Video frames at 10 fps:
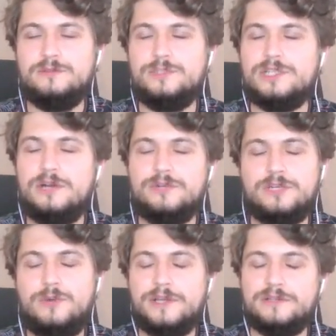are
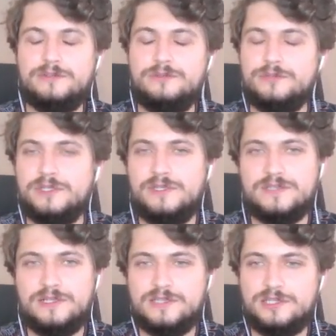required during
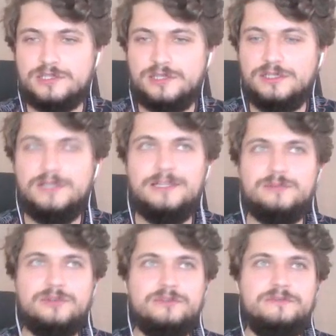initialization and
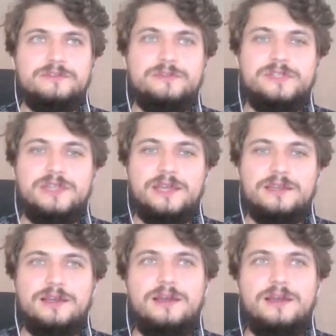cleanup of DPDK.